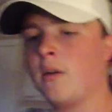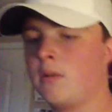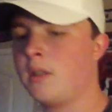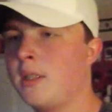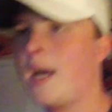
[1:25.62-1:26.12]

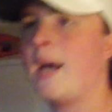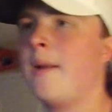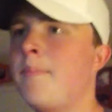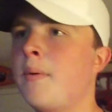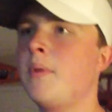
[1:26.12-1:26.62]

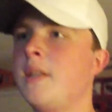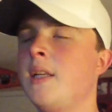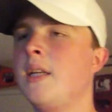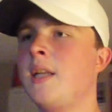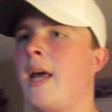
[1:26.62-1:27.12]
outside, but we
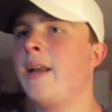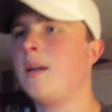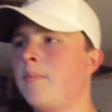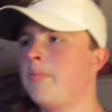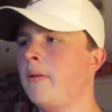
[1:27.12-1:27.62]
didn't end
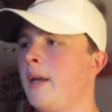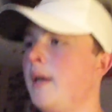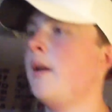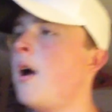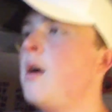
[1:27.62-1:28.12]
up
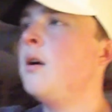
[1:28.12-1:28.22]
playing